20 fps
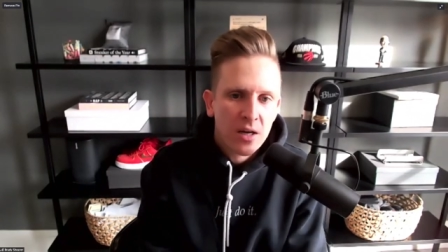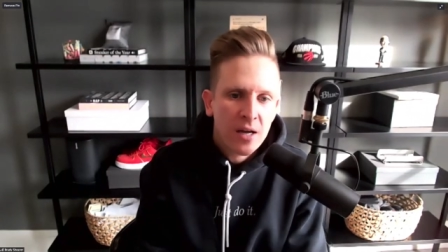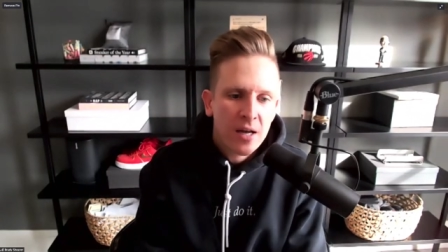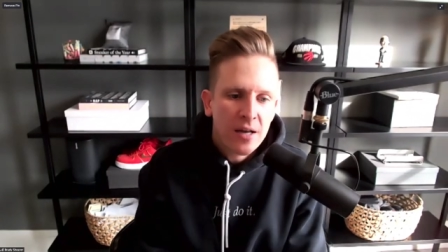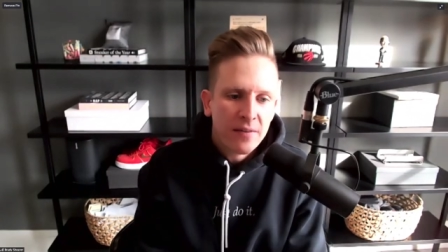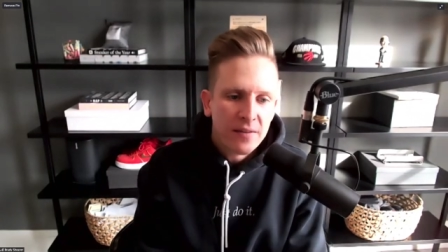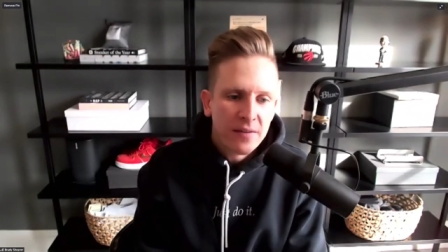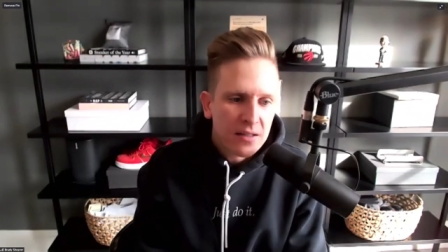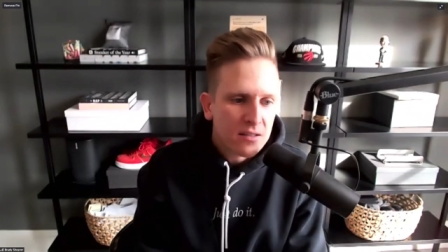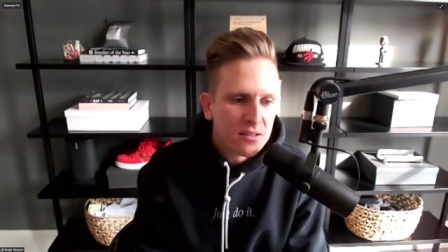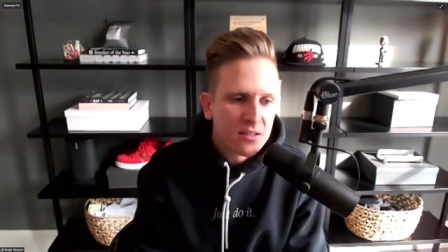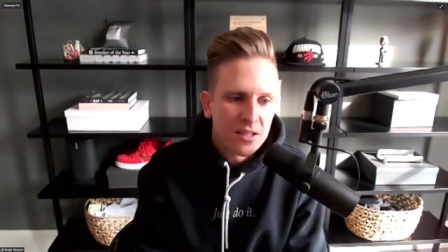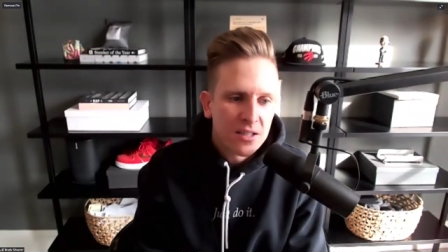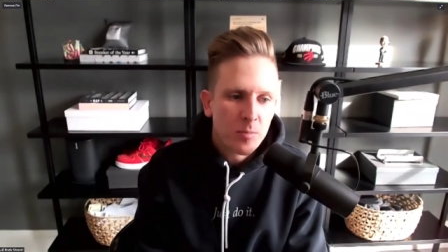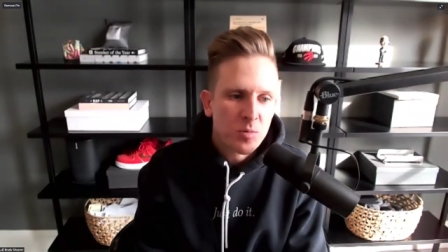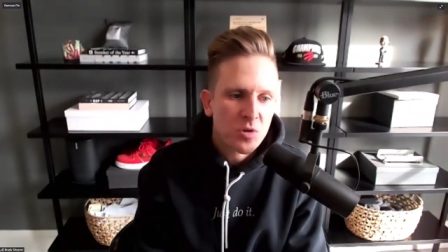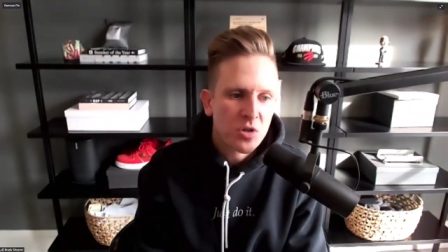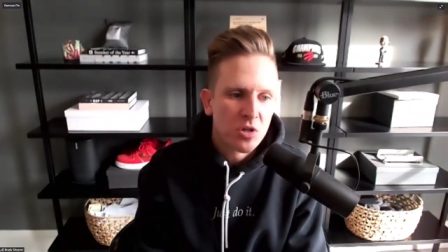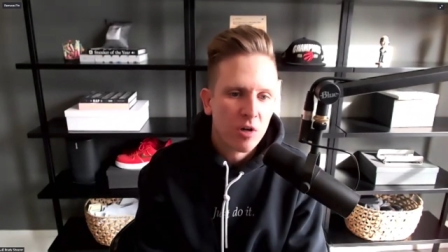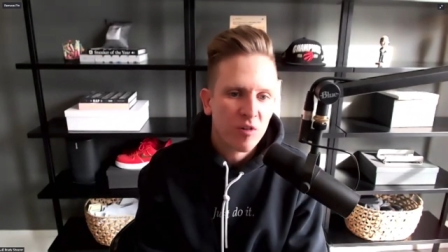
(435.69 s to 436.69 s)
the
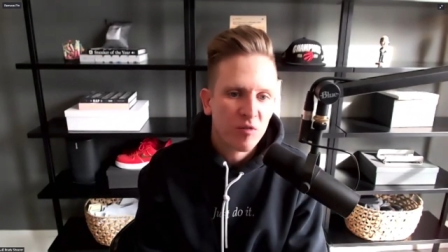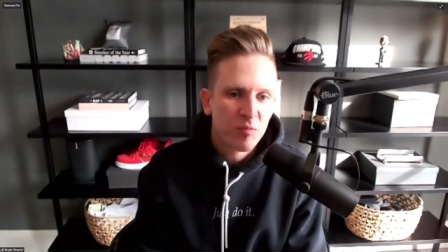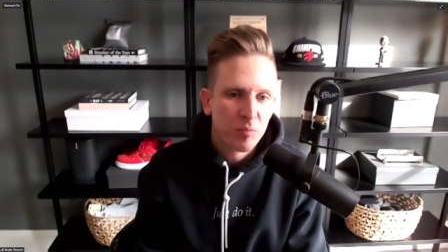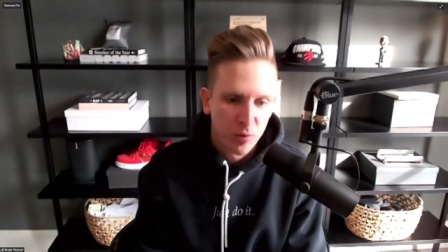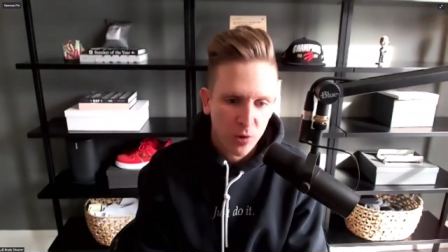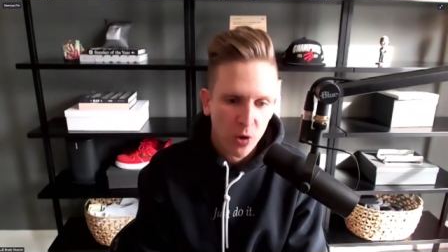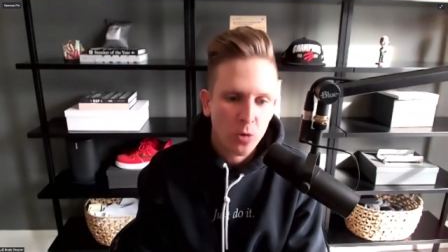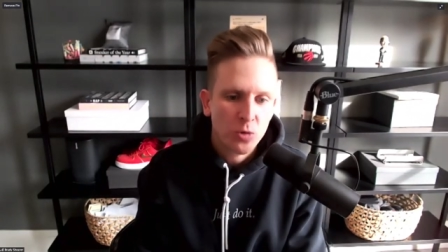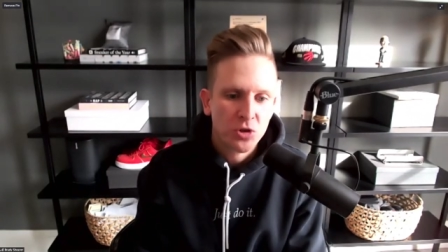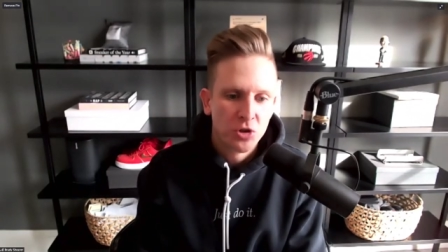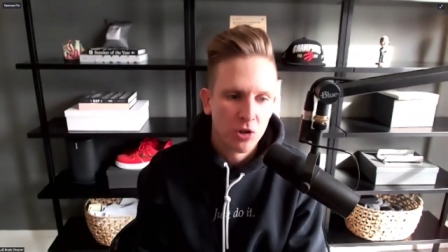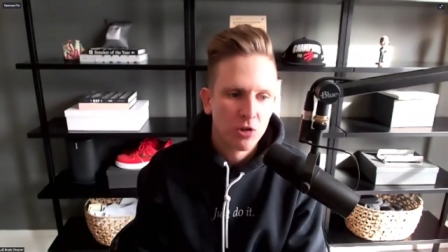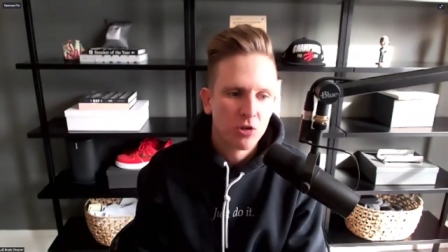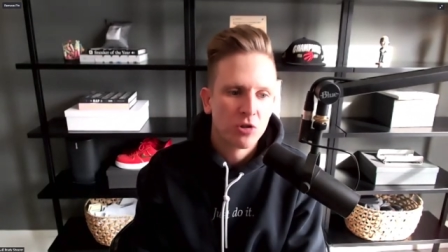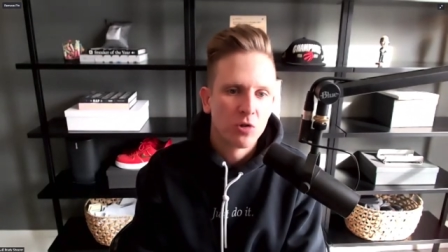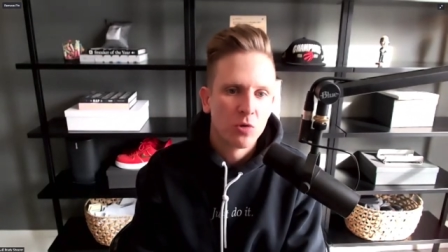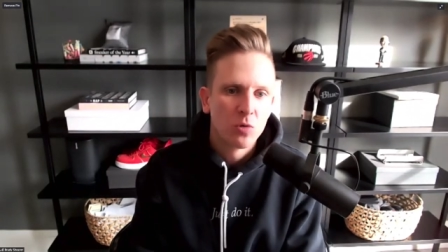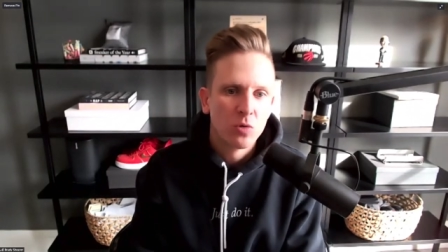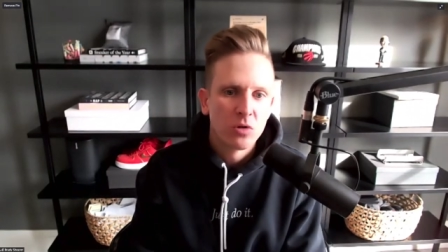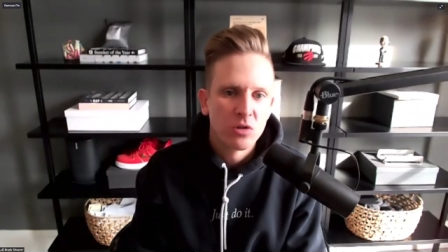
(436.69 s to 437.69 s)
inception of
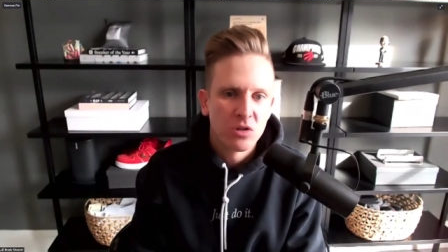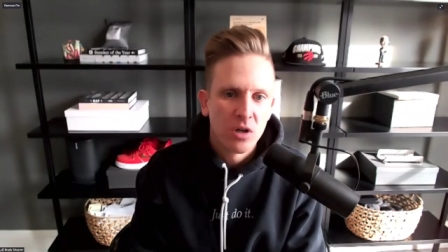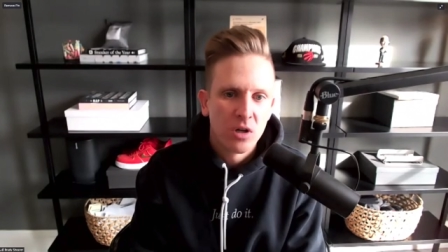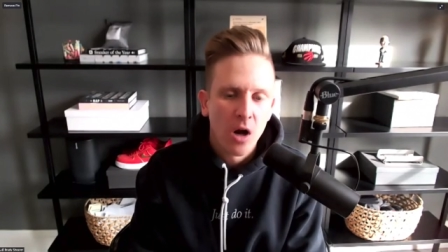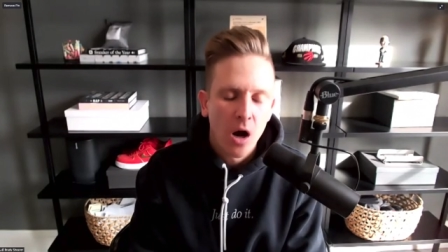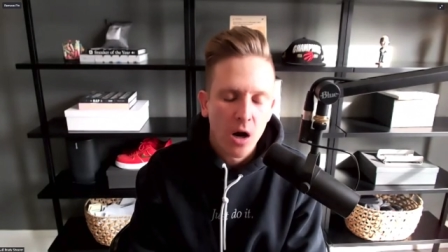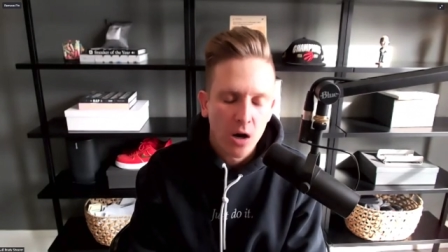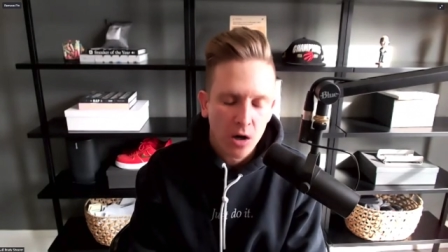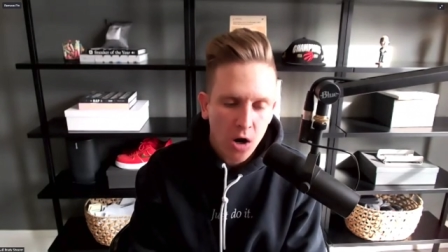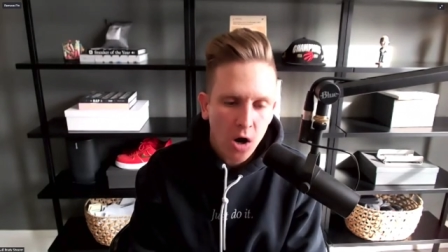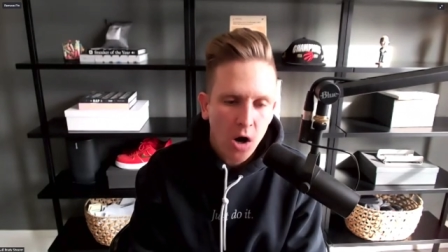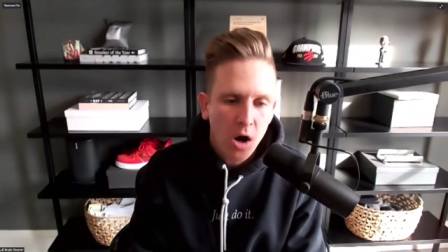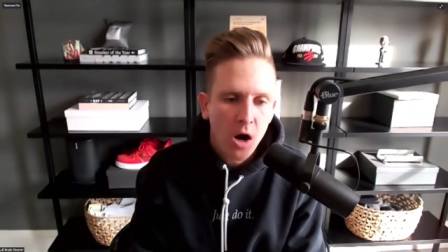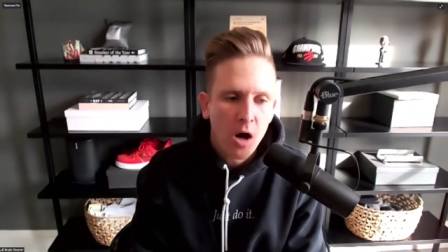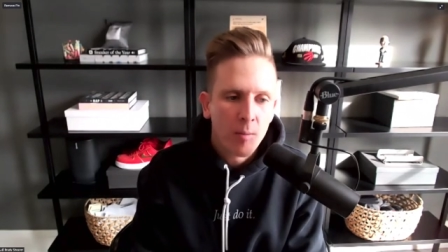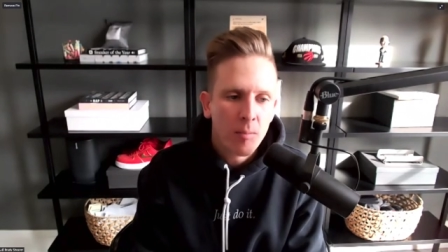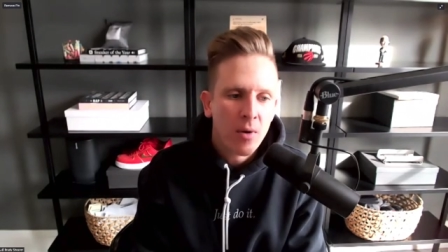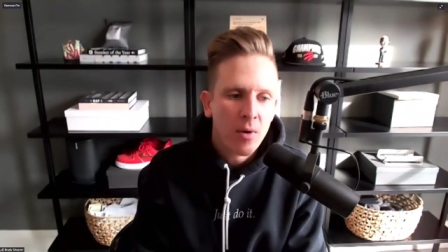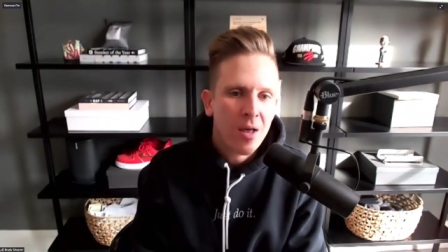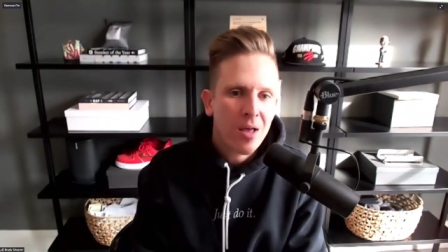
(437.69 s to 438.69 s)

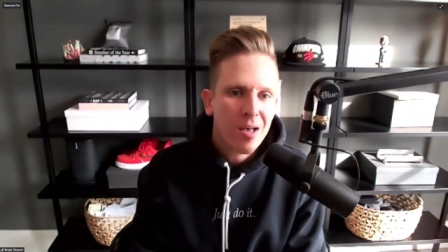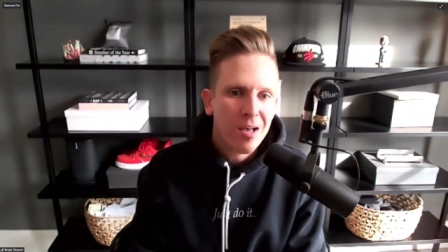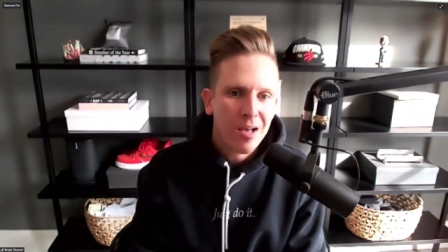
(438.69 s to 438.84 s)
prochurchtools.com.